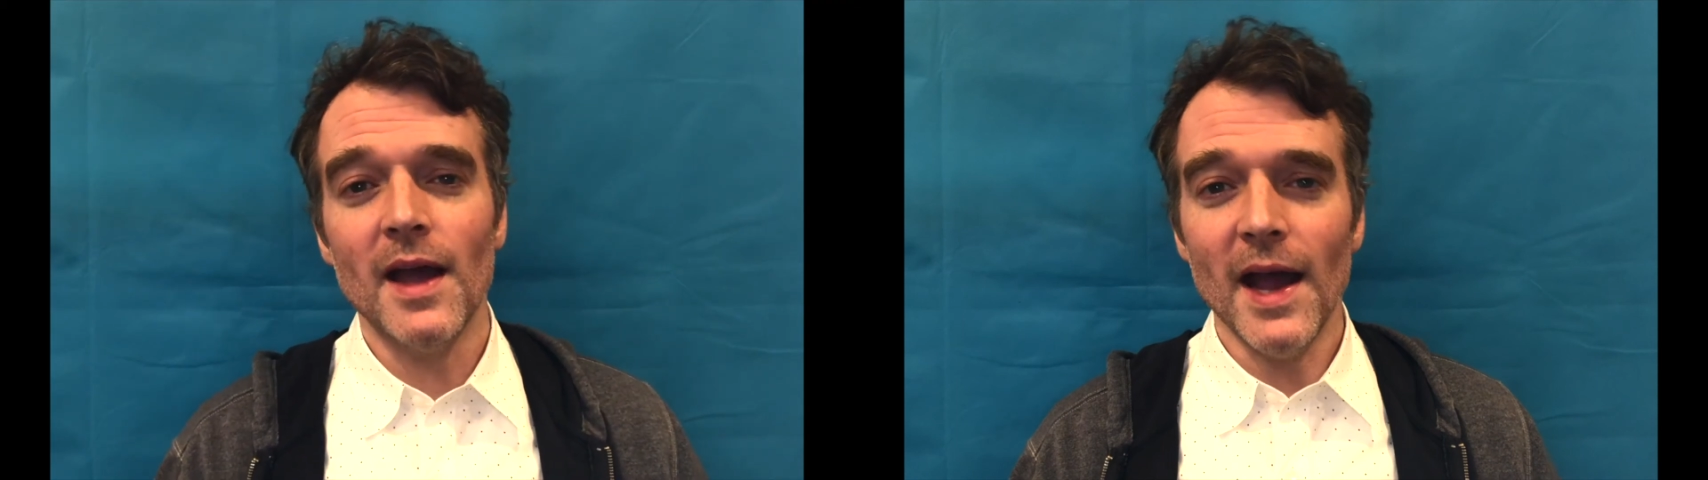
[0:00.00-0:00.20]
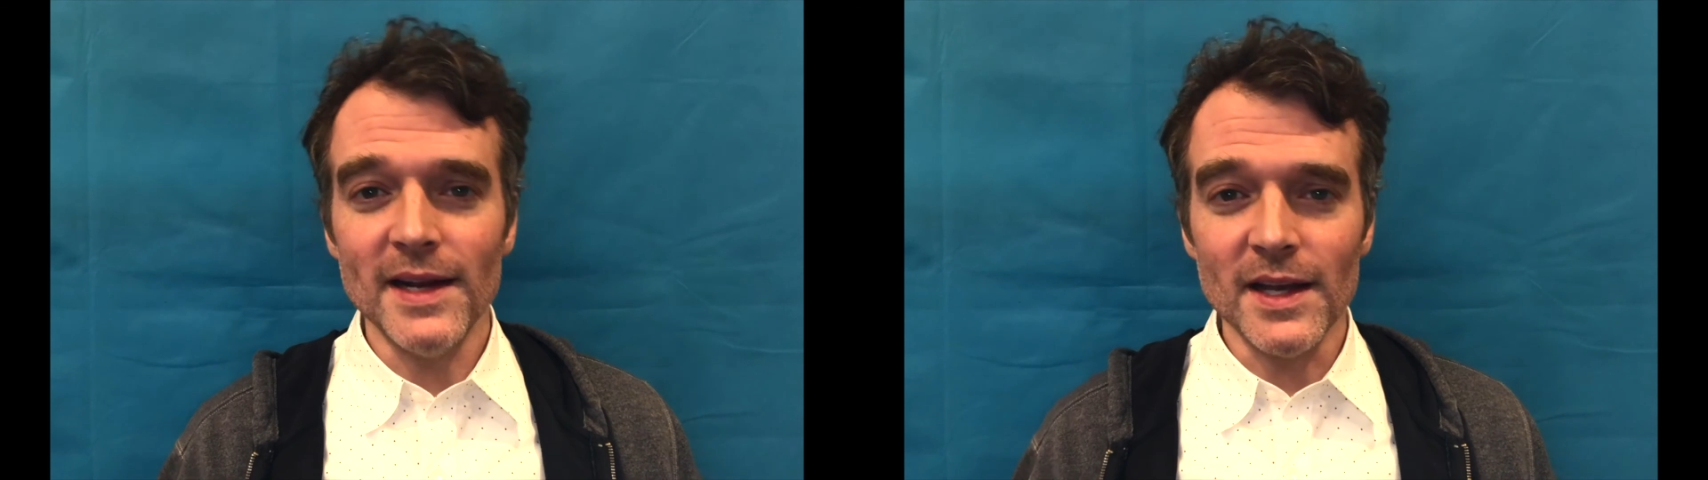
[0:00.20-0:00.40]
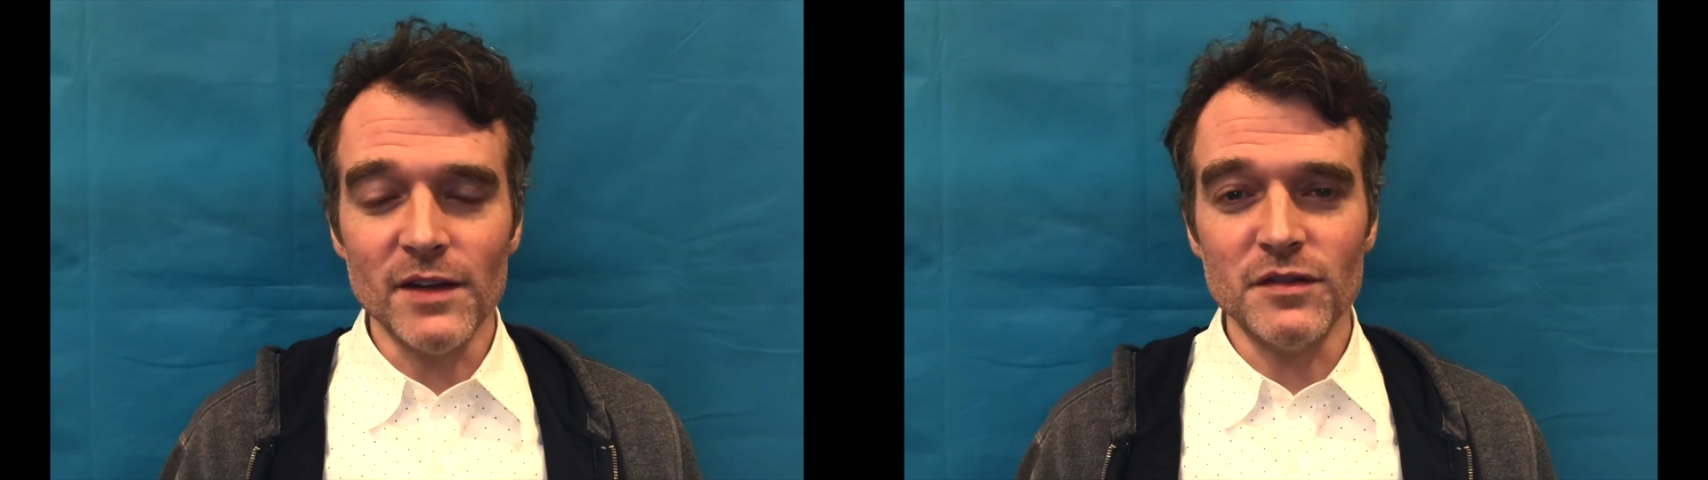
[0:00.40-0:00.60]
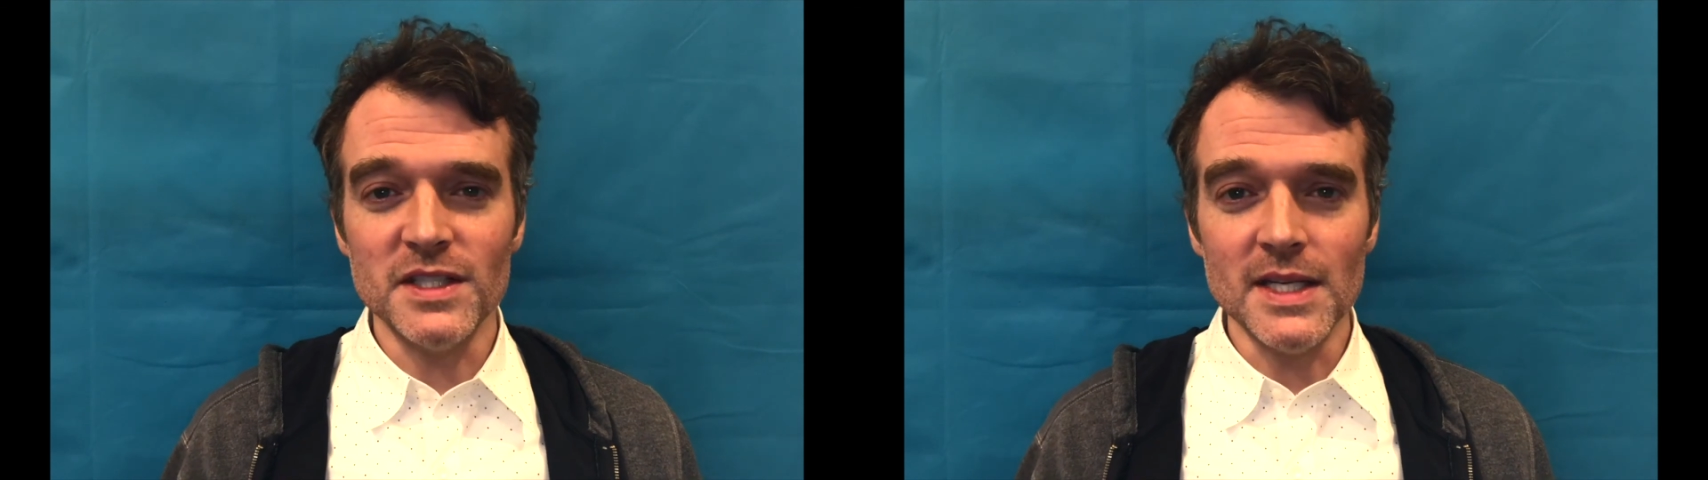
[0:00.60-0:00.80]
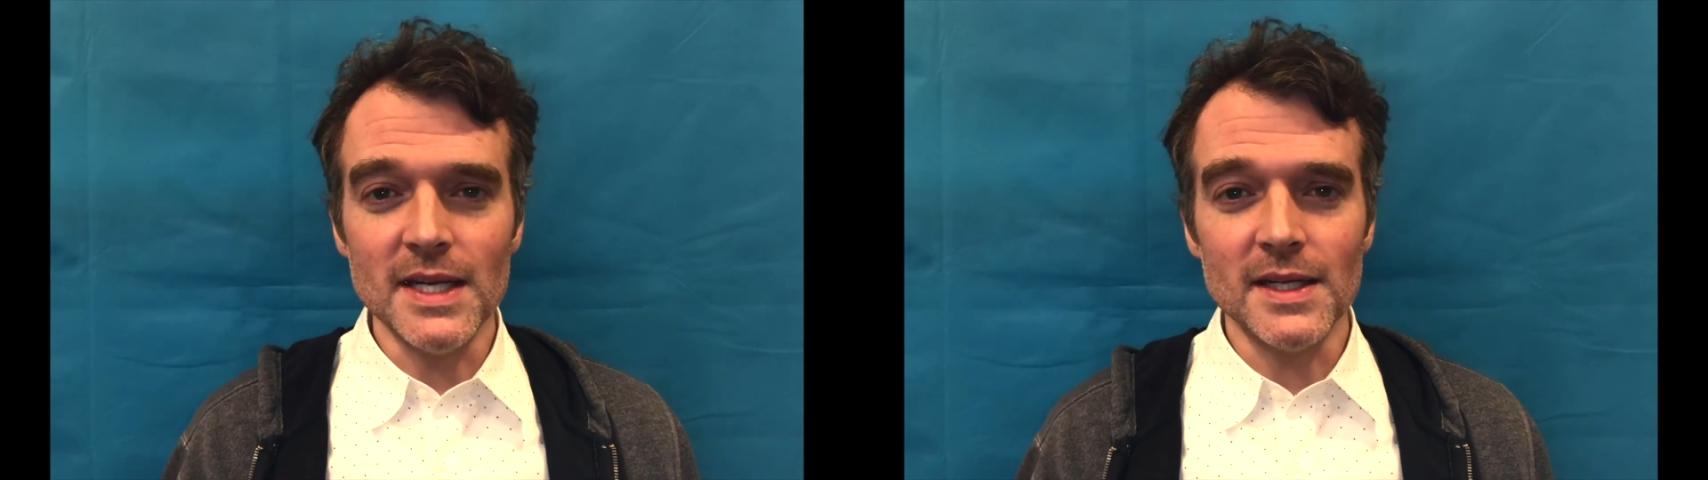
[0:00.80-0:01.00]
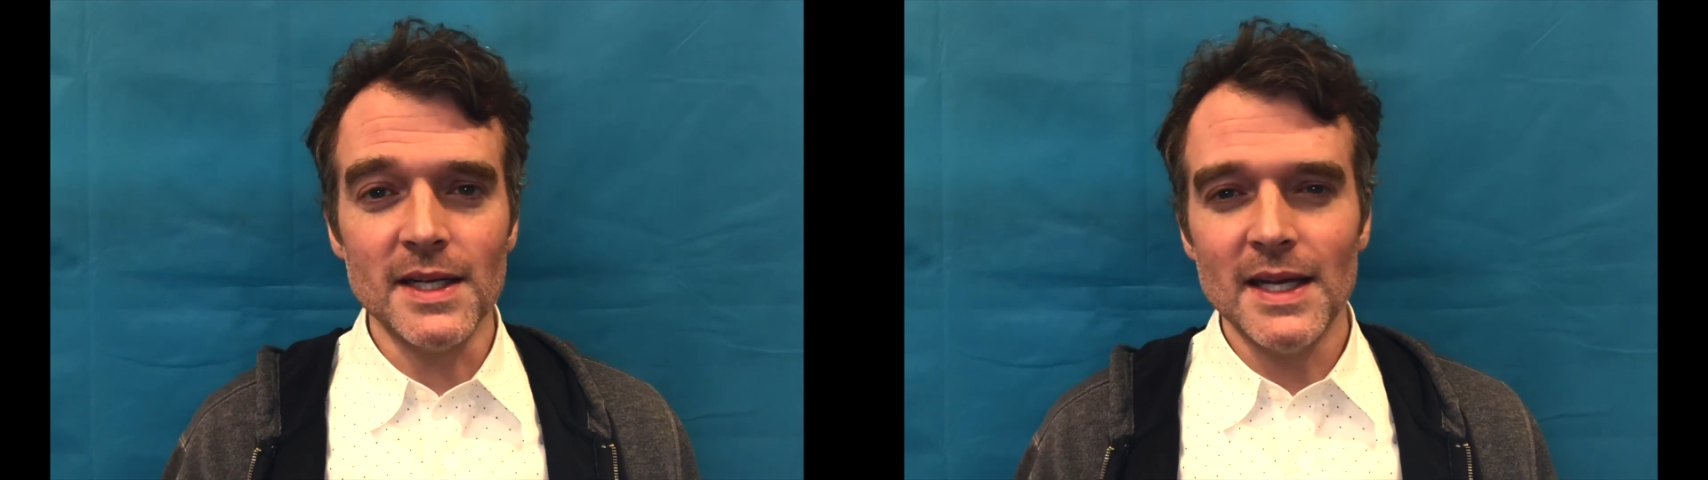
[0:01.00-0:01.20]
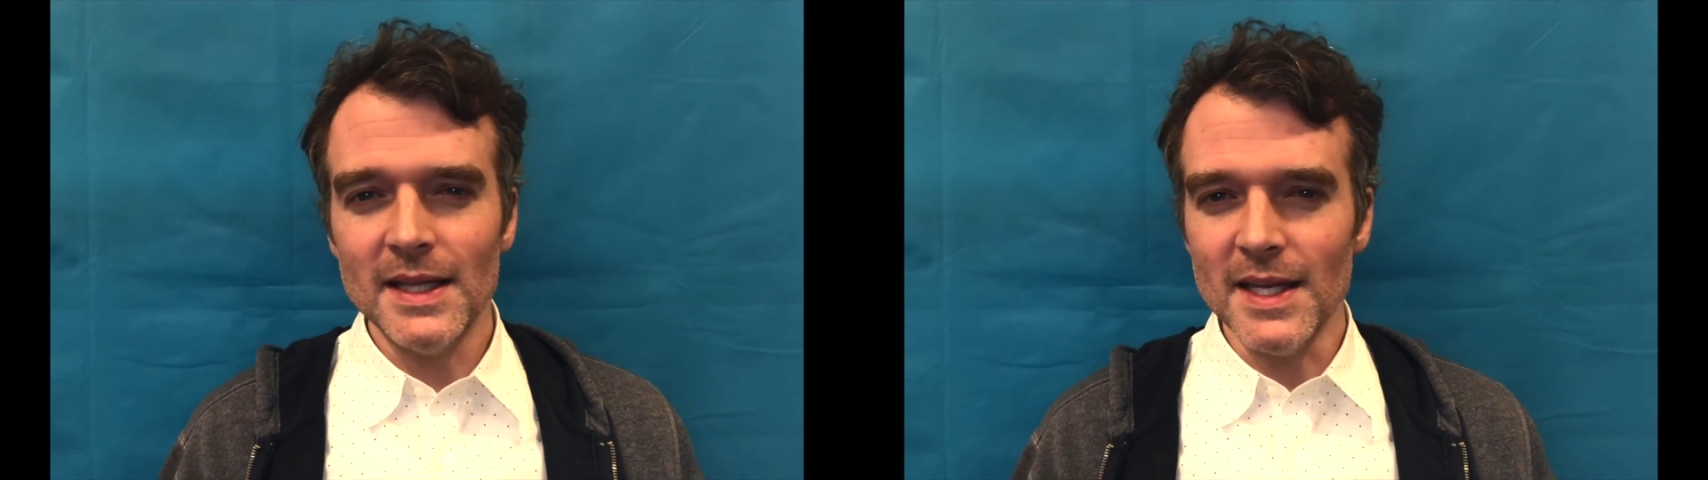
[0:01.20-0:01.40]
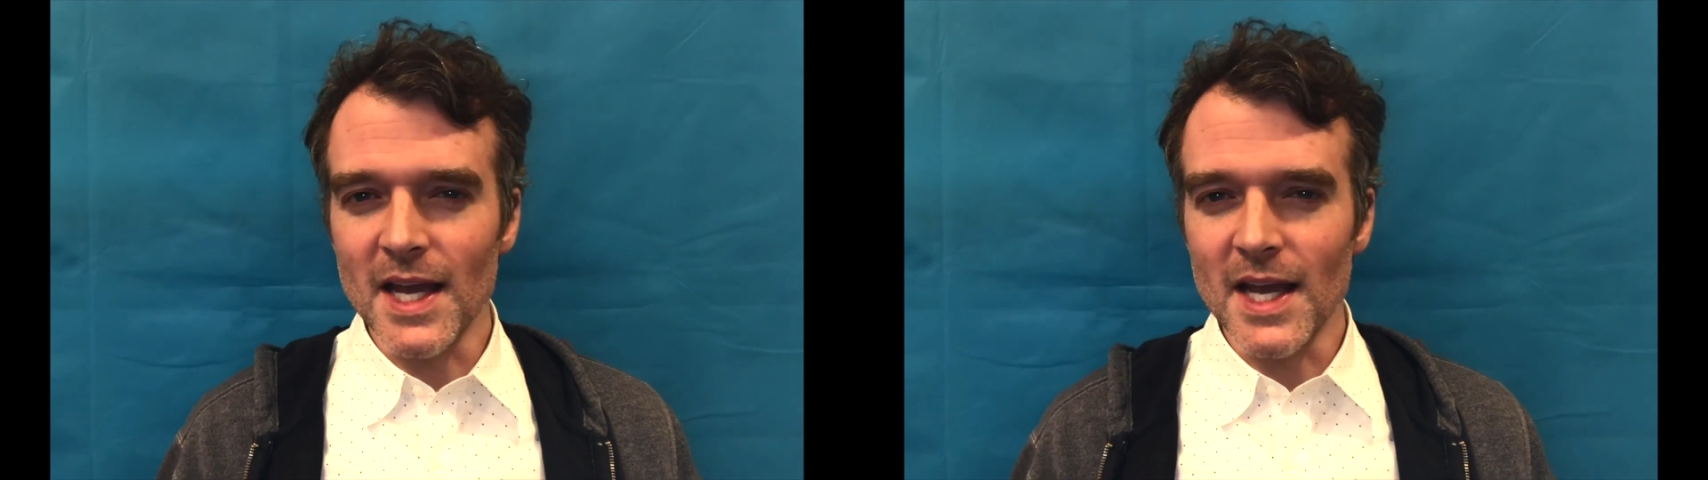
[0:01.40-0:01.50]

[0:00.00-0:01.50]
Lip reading: and yet you've seen the